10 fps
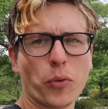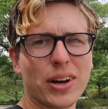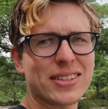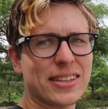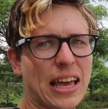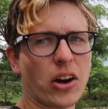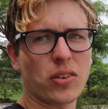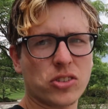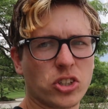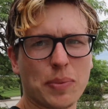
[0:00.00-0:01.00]
reason they
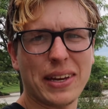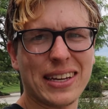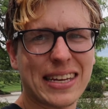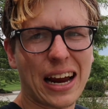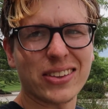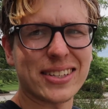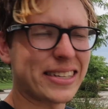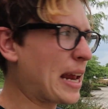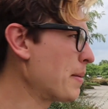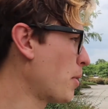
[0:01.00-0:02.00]
should be exactly the same